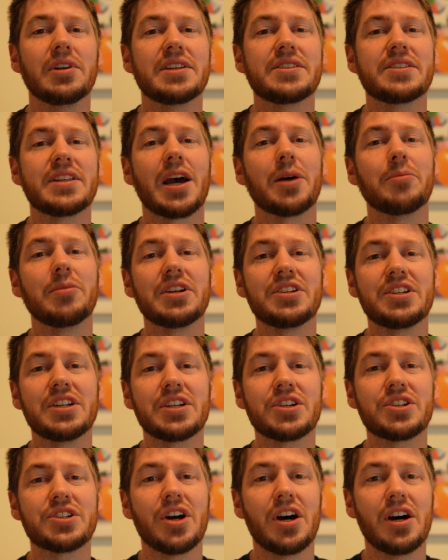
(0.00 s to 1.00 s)
establishing
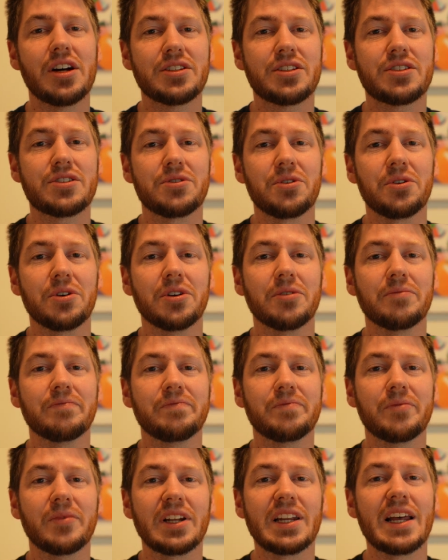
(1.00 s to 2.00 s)
shots or
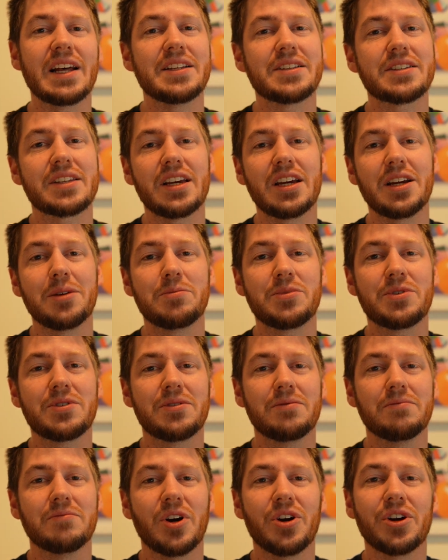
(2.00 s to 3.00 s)
landscapes,
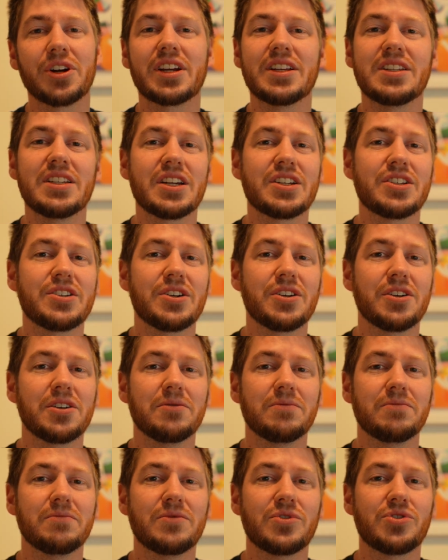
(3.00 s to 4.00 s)
architecture,
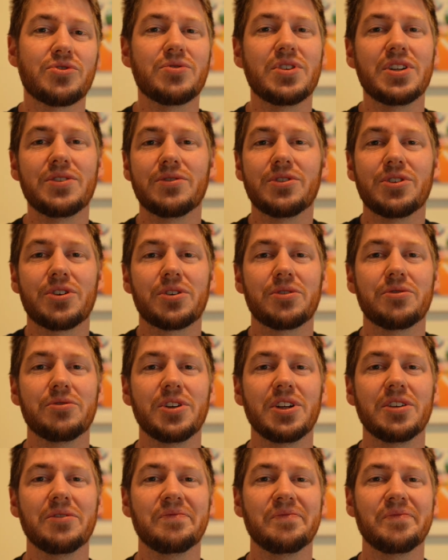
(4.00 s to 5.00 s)
street
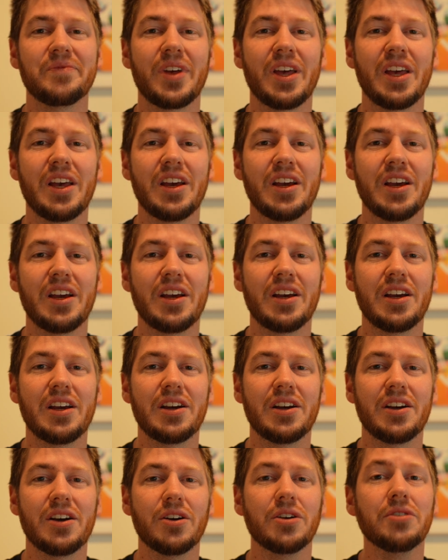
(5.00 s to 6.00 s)
photography,
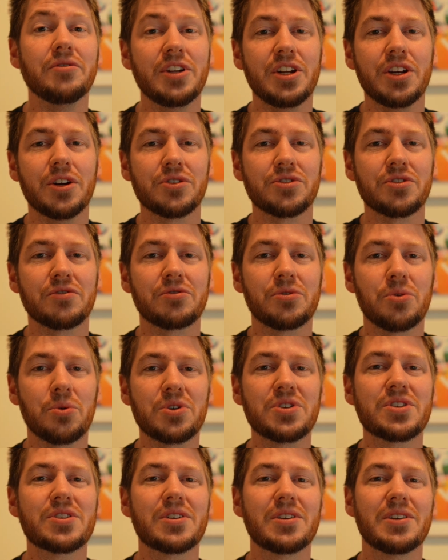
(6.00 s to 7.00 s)
or videos, of
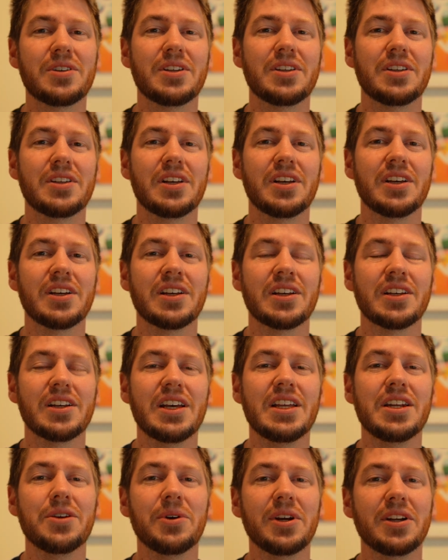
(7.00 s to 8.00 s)
course.
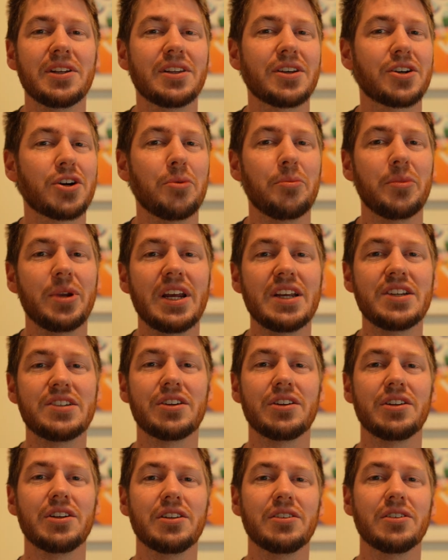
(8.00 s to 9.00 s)
Anyway, the
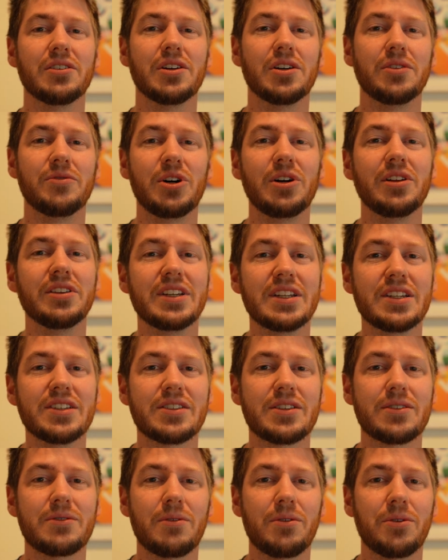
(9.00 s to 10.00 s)
combination of all
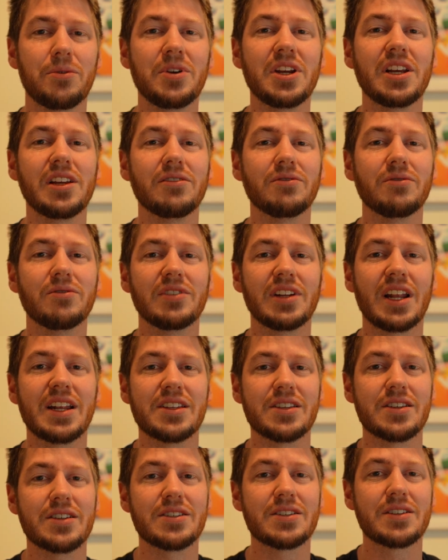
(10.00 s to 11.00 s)
these 3
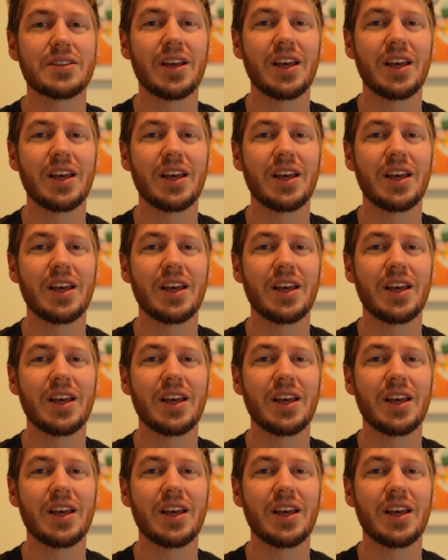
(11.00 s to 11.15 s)
lenses.